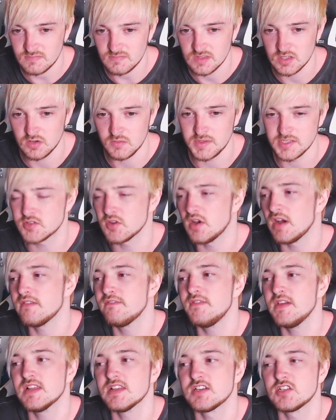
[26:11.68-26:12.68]
know what I mean? So I
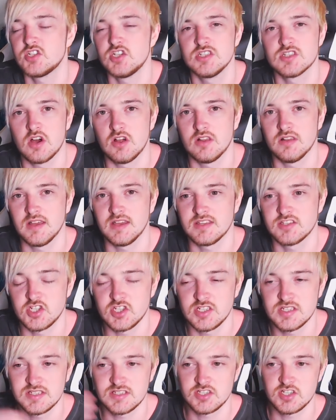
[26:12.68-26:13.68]
feel like she's got like
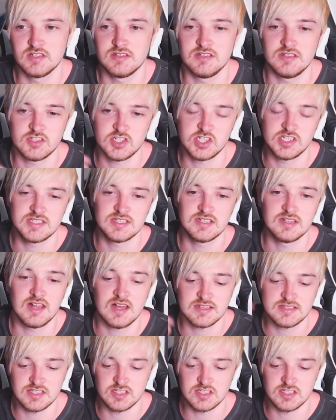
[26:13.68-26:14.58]
she still has